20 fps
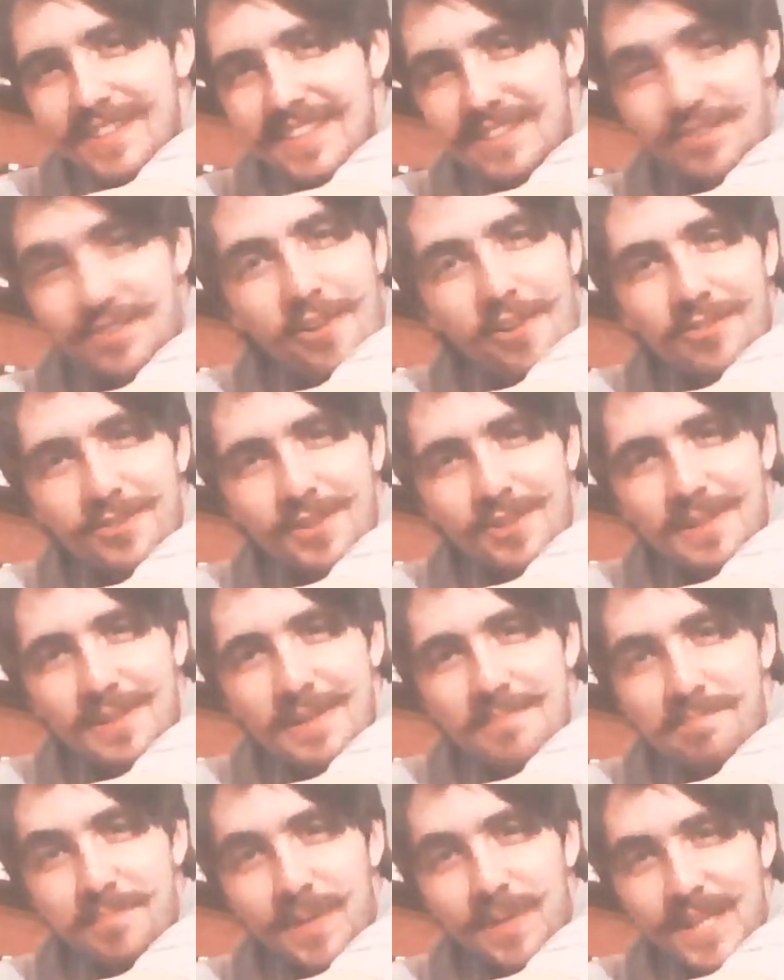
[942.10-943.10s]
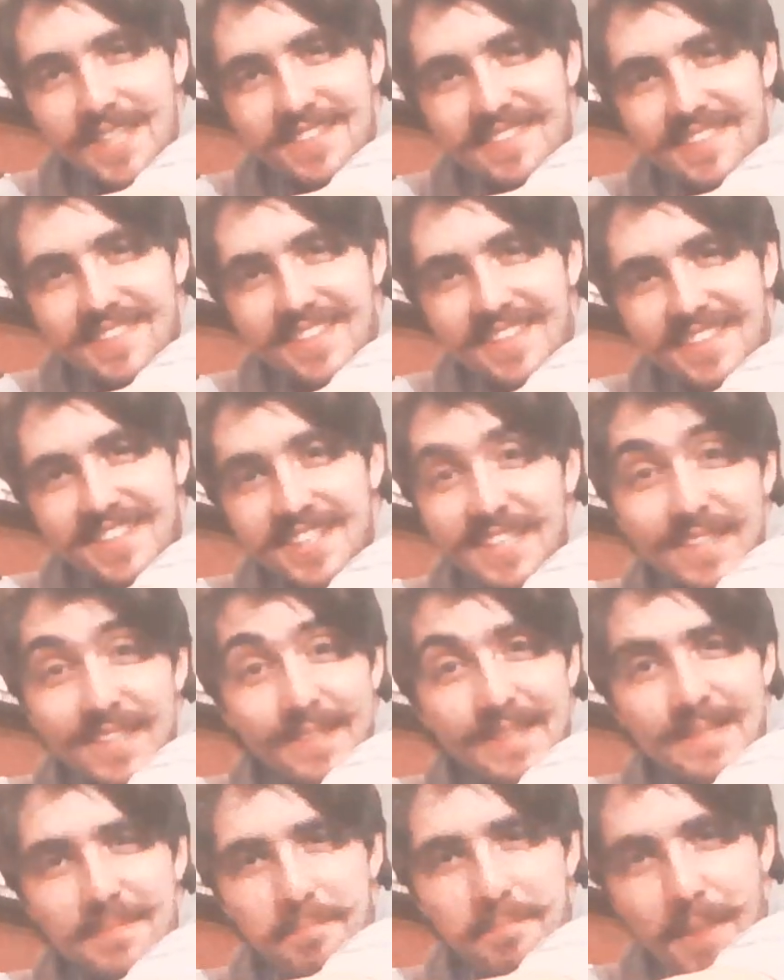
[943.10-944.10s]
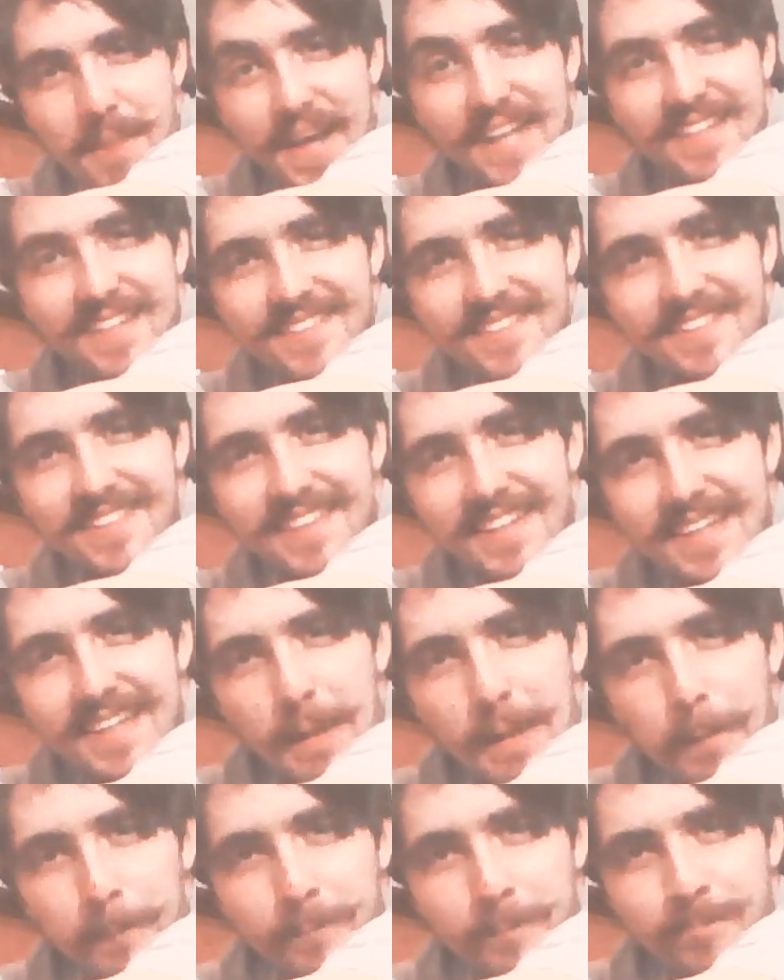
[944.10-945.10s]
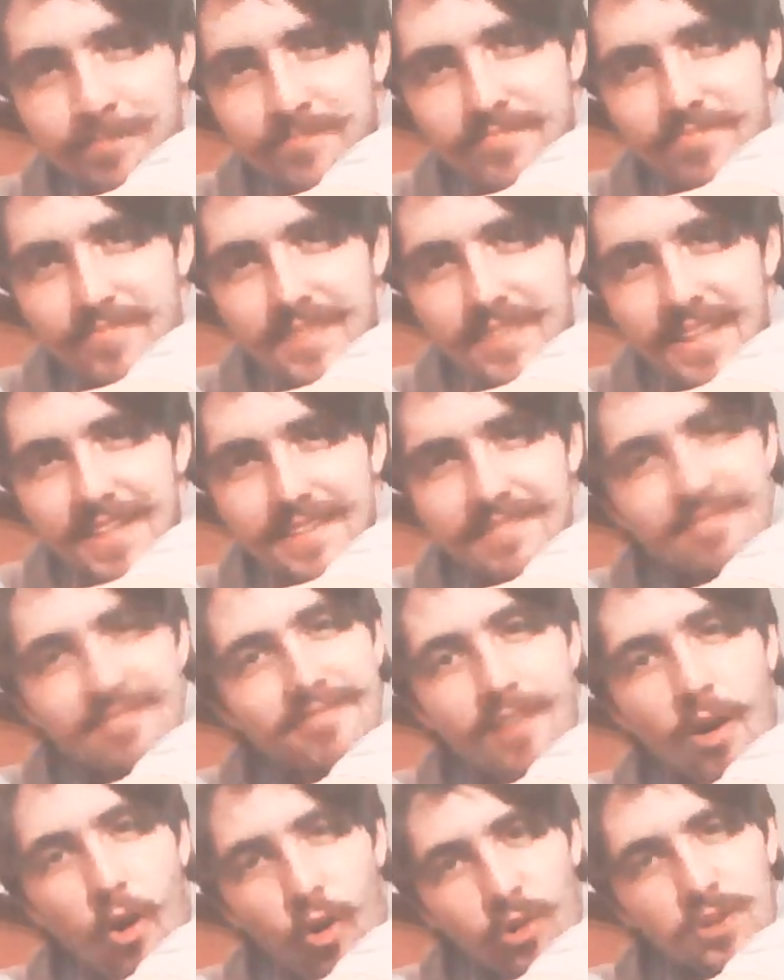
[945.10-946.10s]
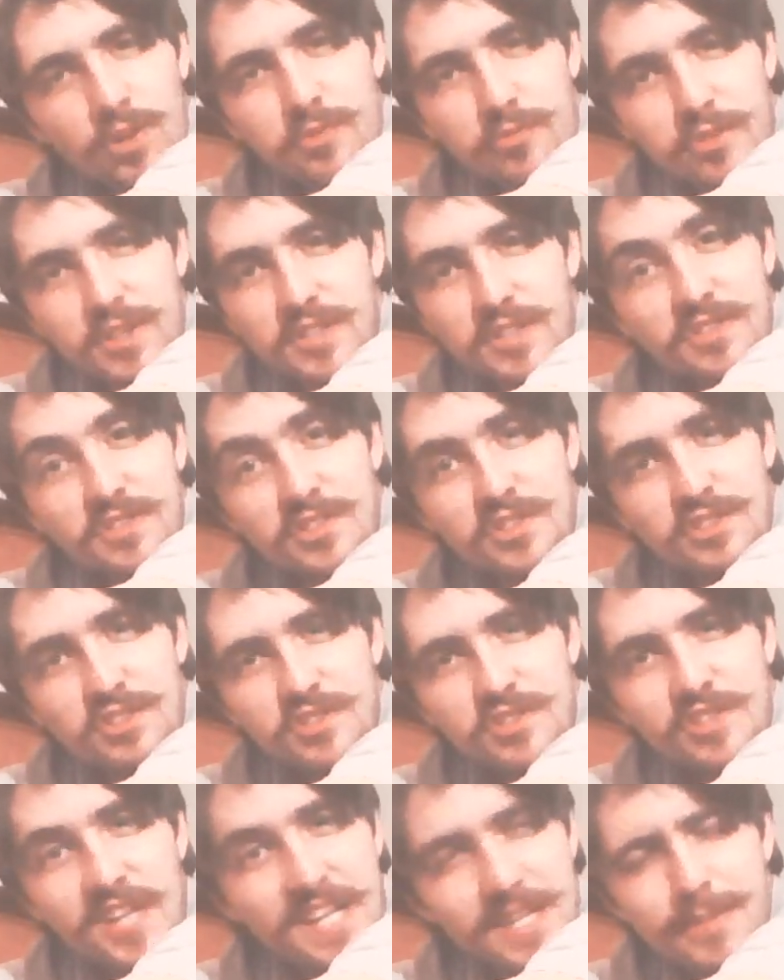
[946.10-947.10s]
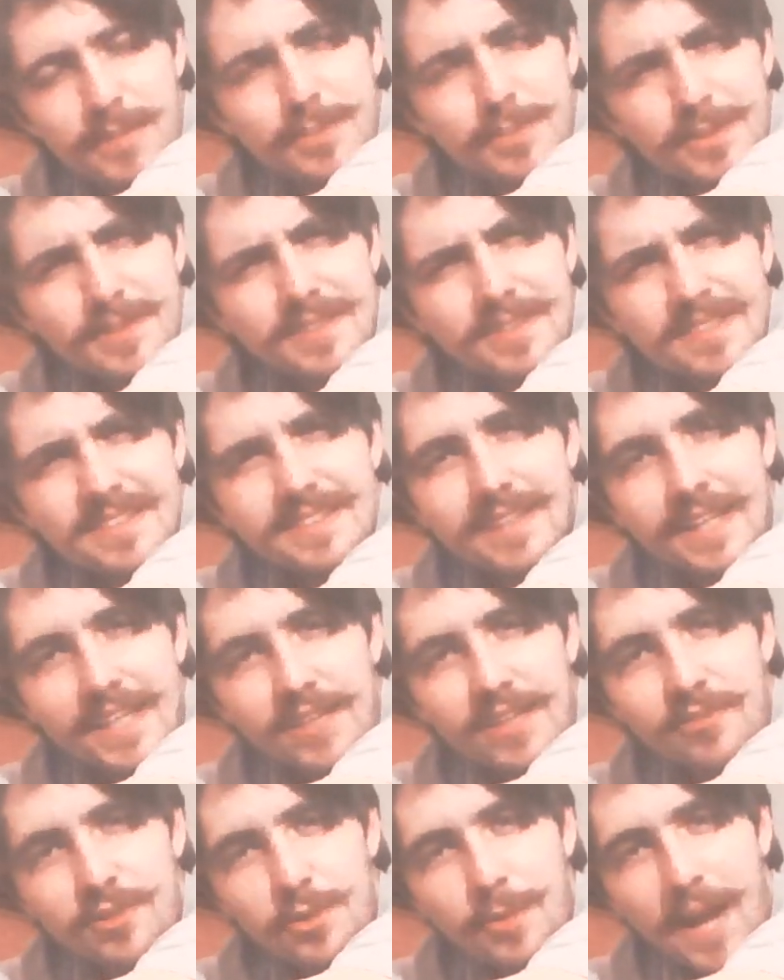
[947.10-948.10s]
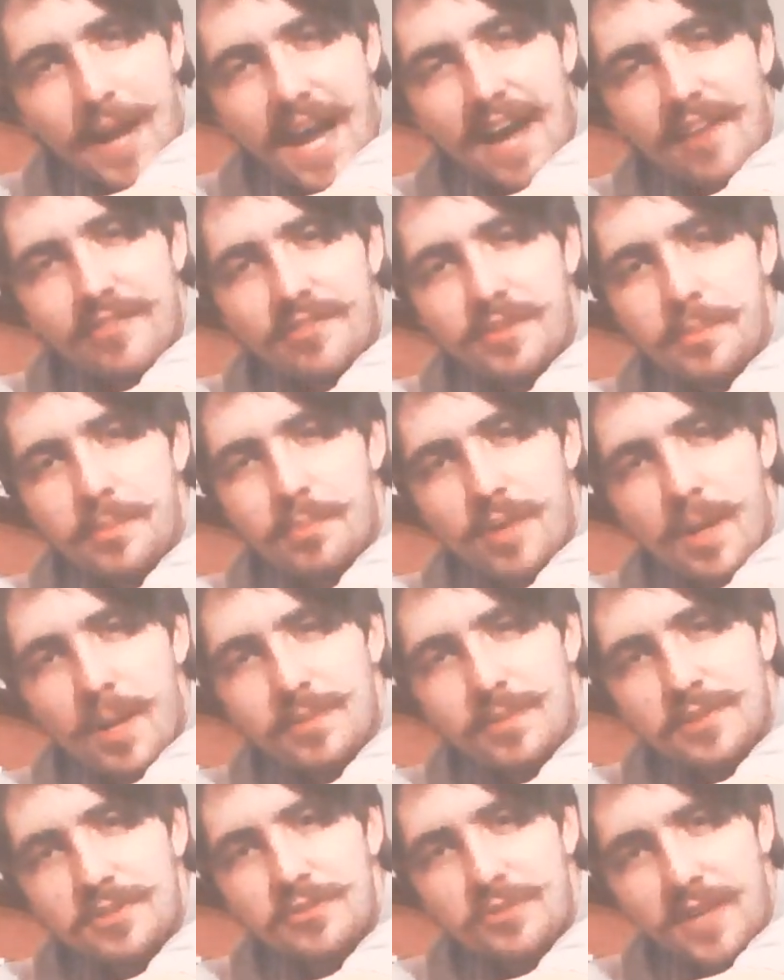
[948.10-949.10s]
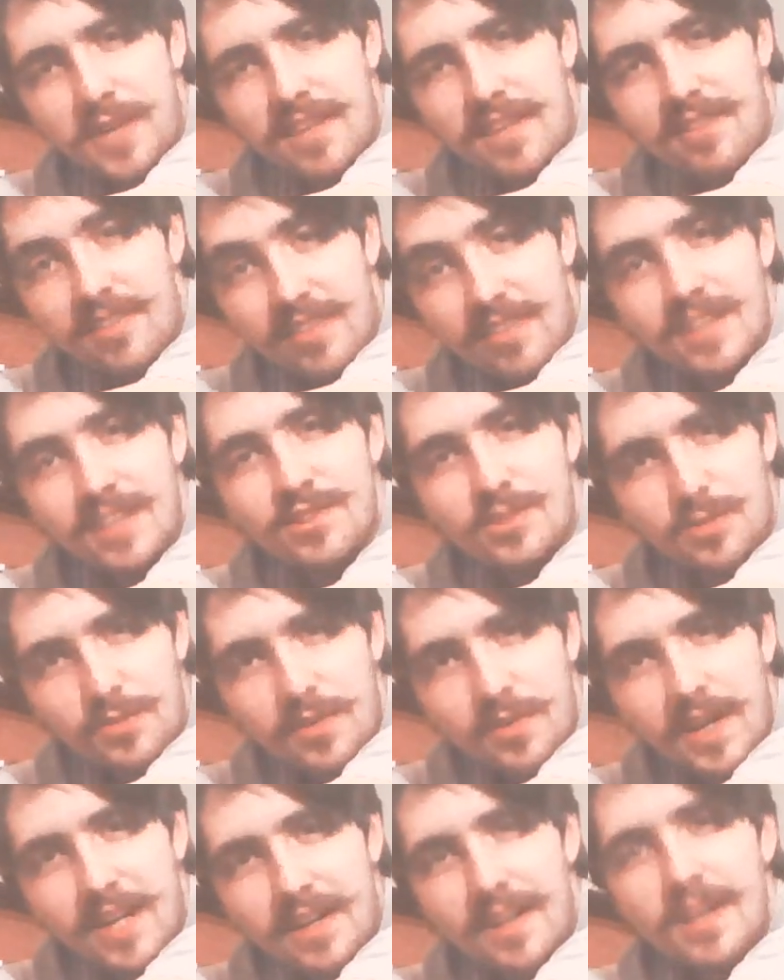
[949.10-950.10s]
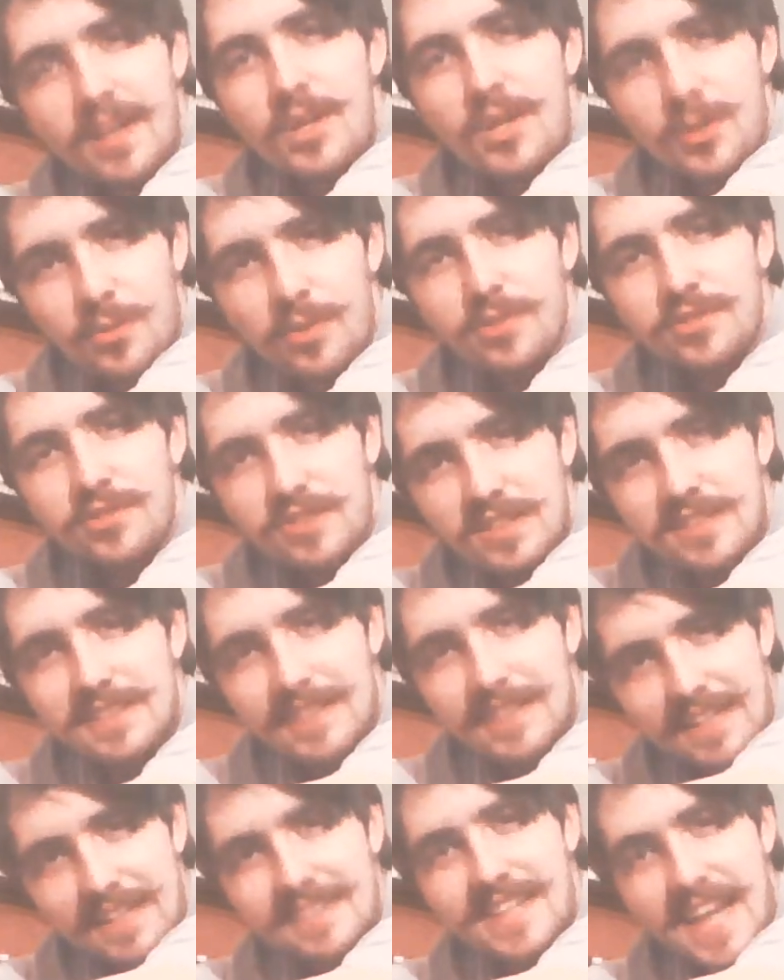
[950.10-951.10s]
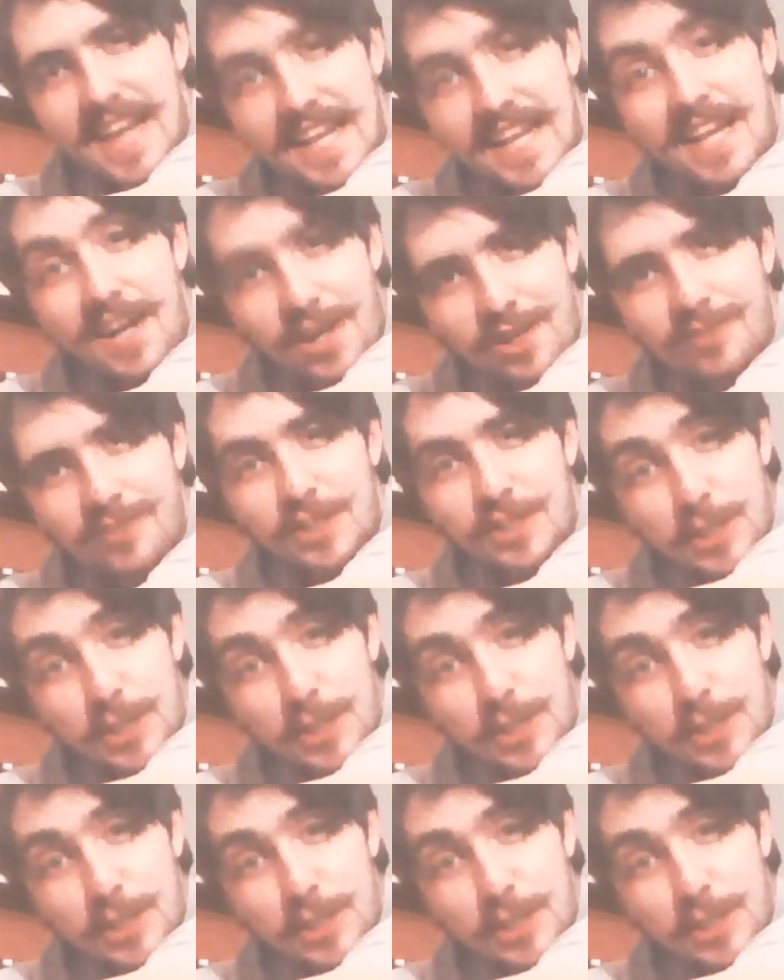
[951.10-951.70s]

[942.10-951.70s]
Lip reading: It's awful. But it's the shit that makes all of this sustainable. Like, if you have the proper strength, that's great. You also need to, like, take care of your